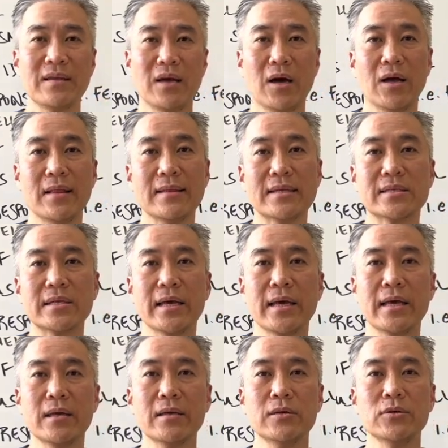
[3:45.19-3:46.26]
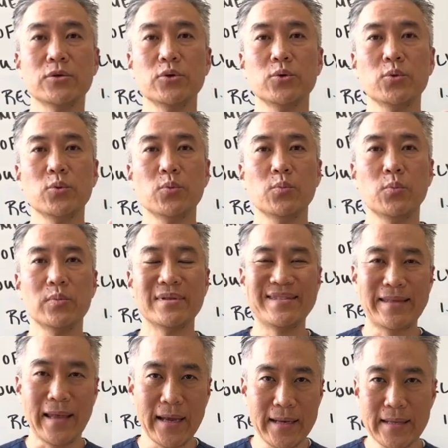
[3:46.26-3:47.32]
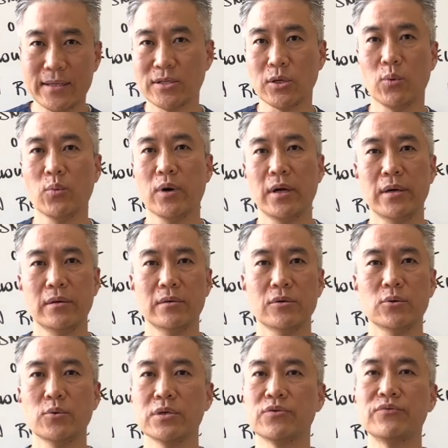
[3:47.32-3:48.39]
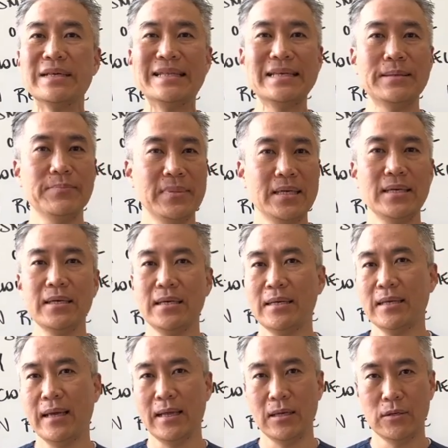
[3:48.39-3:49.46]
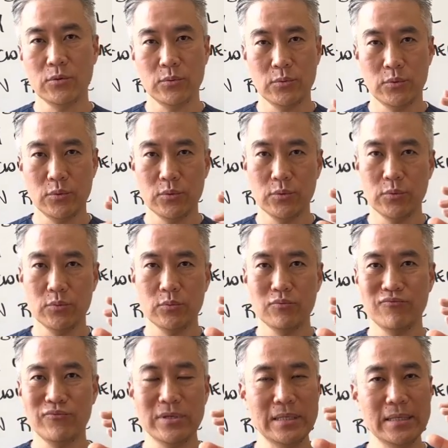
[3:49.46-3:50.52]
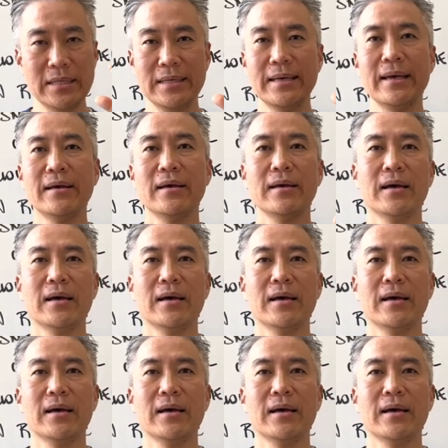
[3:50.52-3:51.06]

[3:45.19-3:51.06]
uh, let's say you dated someone who was really mean and who, who really